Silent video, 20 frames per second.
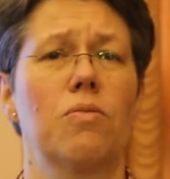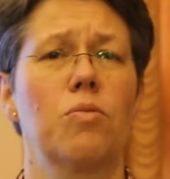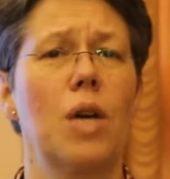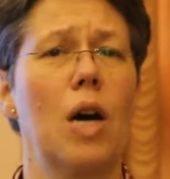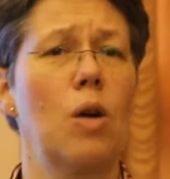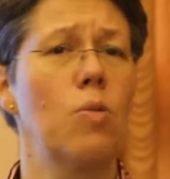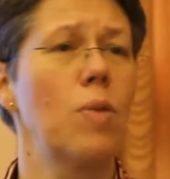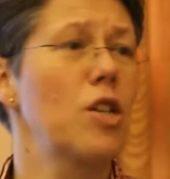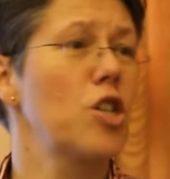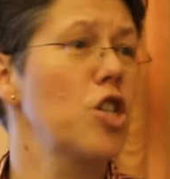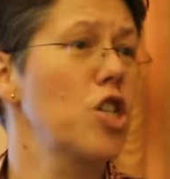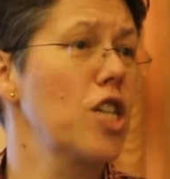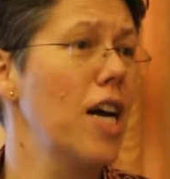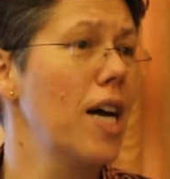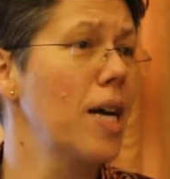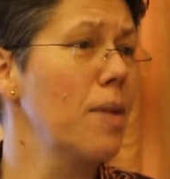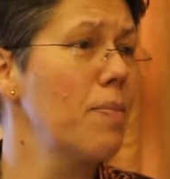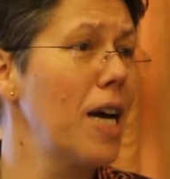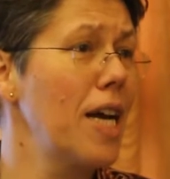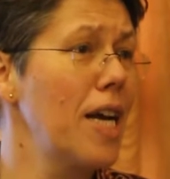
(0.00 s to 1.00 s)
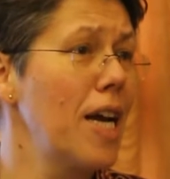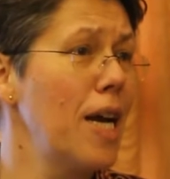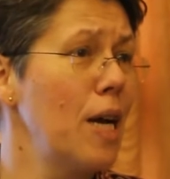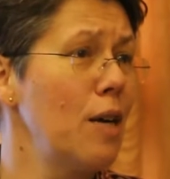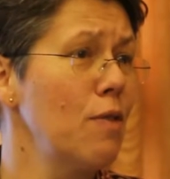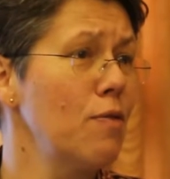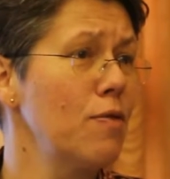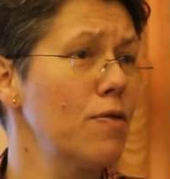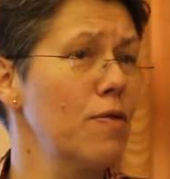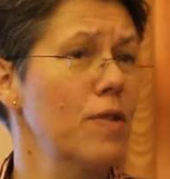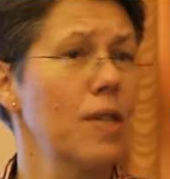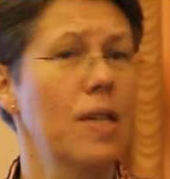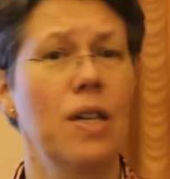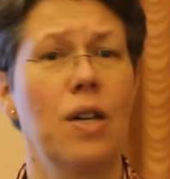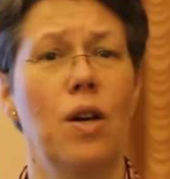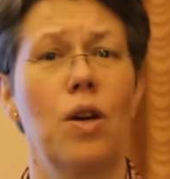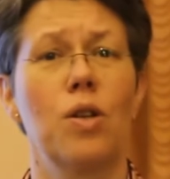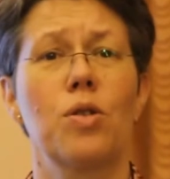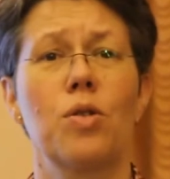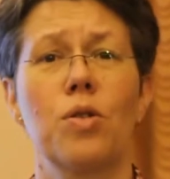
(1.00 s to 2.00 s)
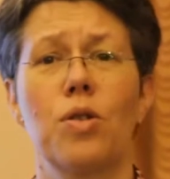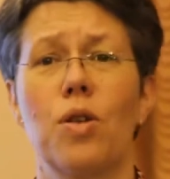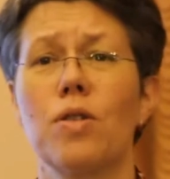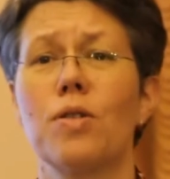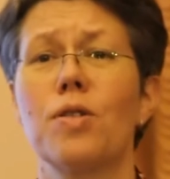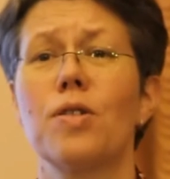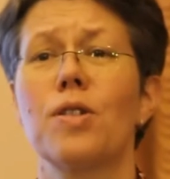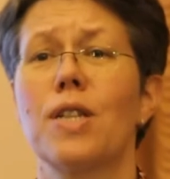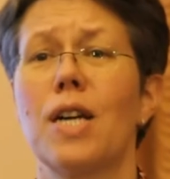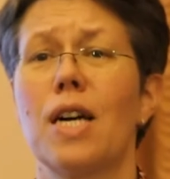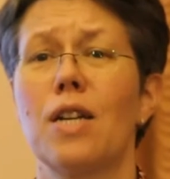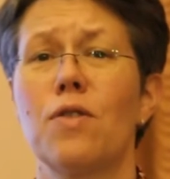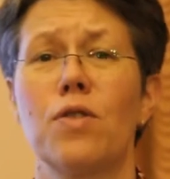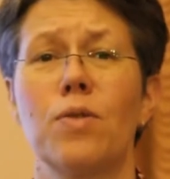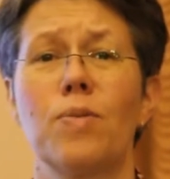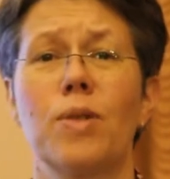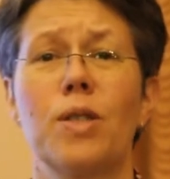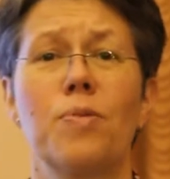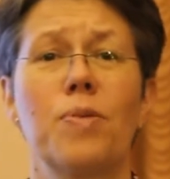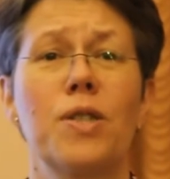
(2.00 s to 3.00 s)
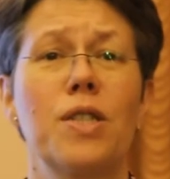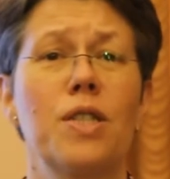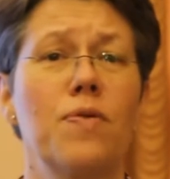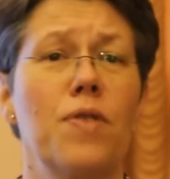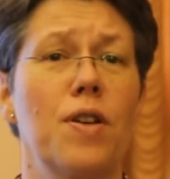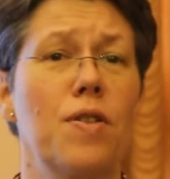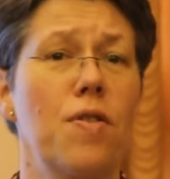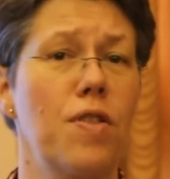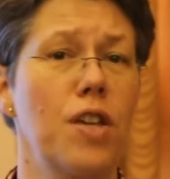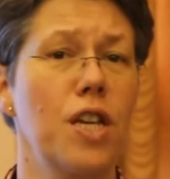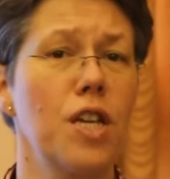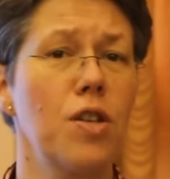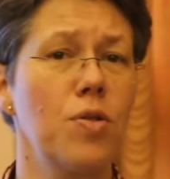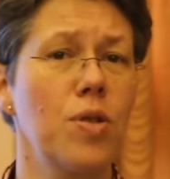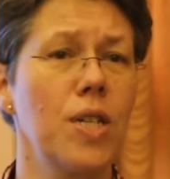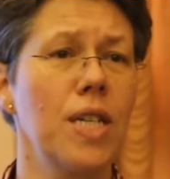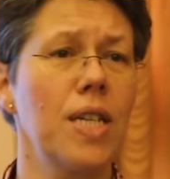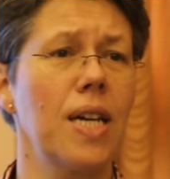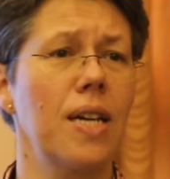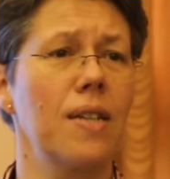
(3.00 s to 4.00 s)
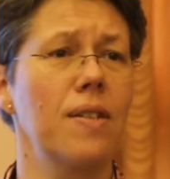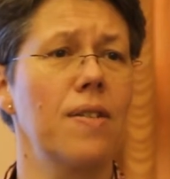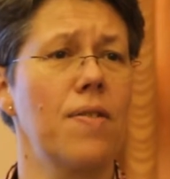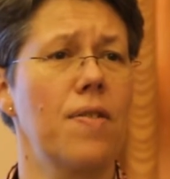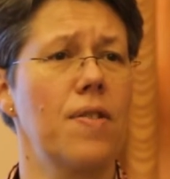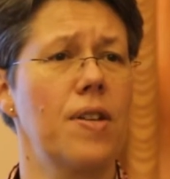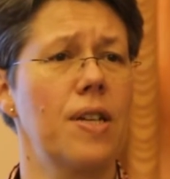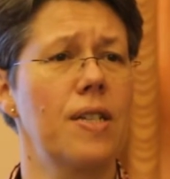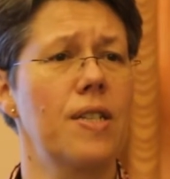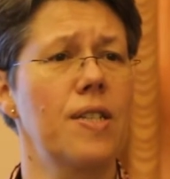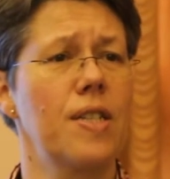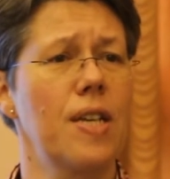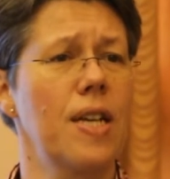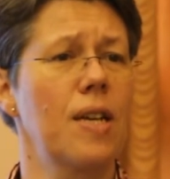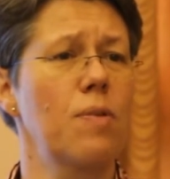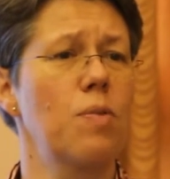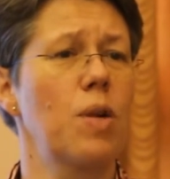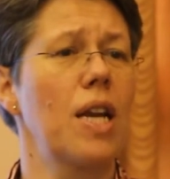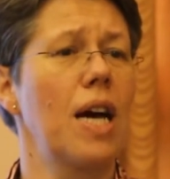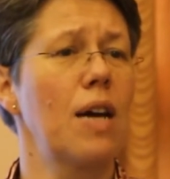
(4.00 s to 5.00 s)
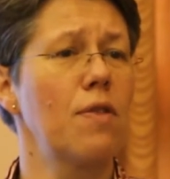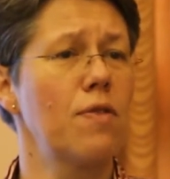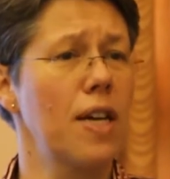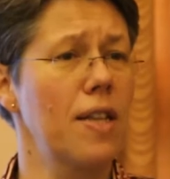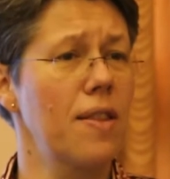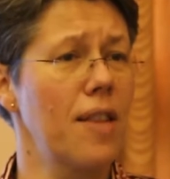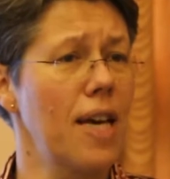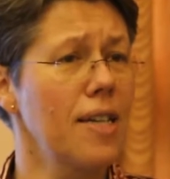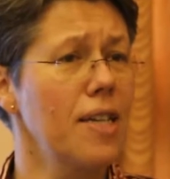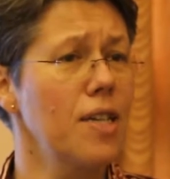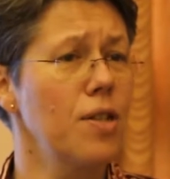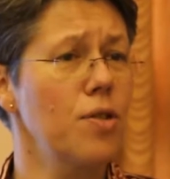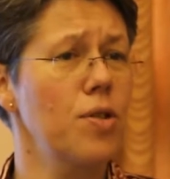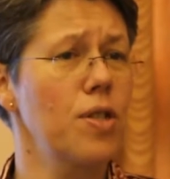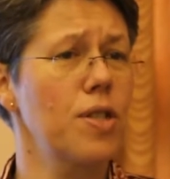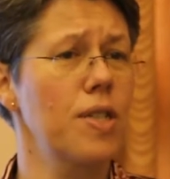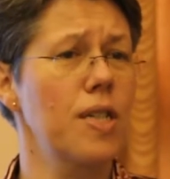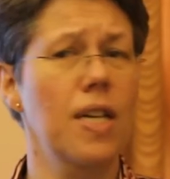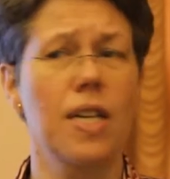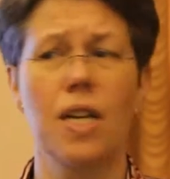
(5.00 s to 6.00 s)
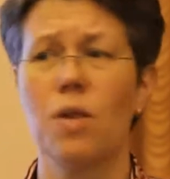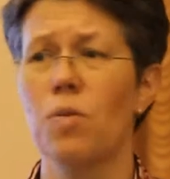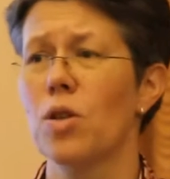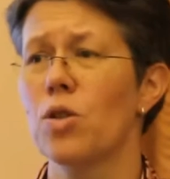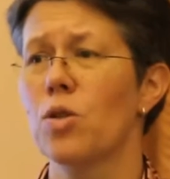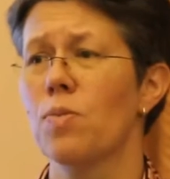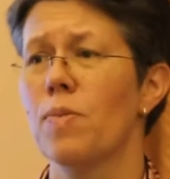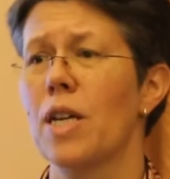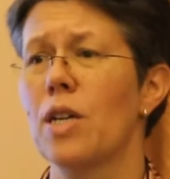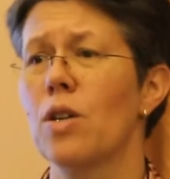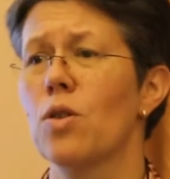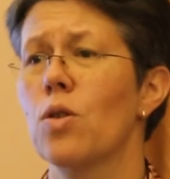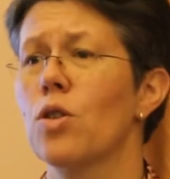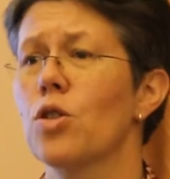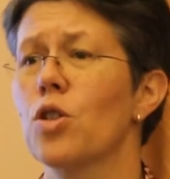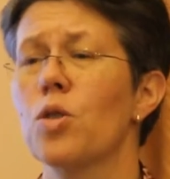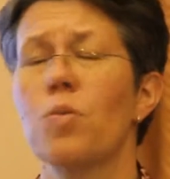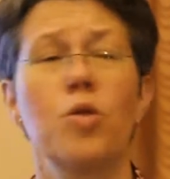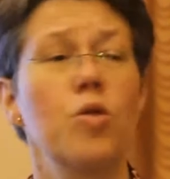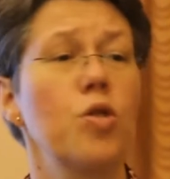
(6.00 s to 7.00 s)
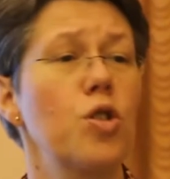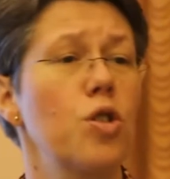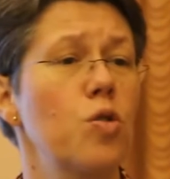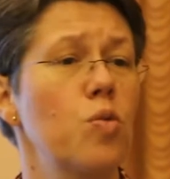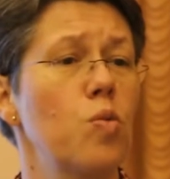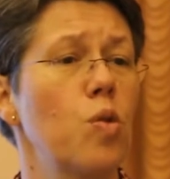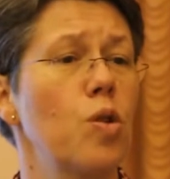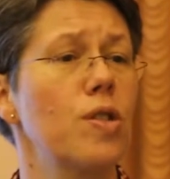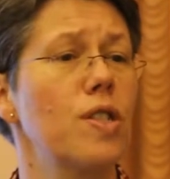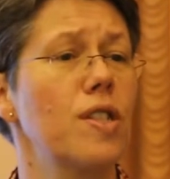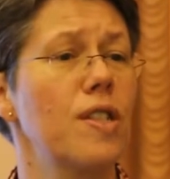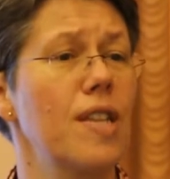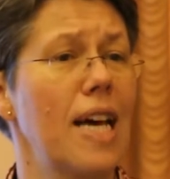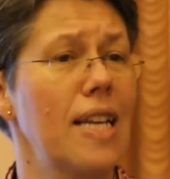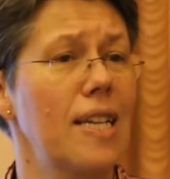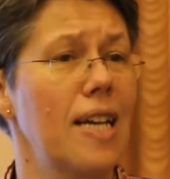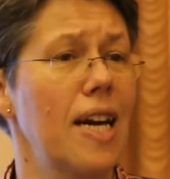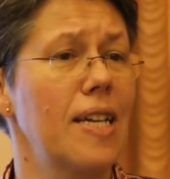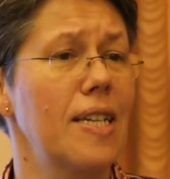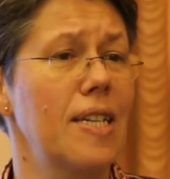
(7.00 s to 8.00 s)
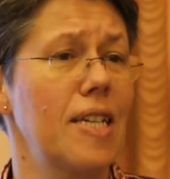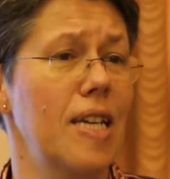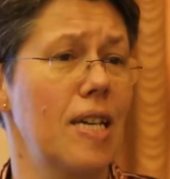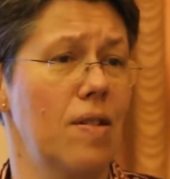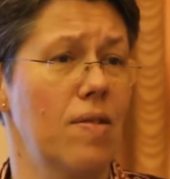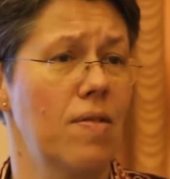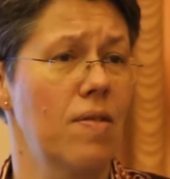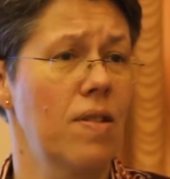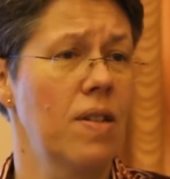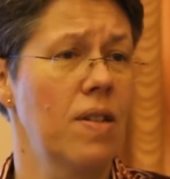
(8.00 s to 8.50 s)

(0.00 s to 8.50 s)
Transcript: how much time I have, or you could also start from a specific theory and say, well, I find that interesting and I want to make a contribution towards that idea.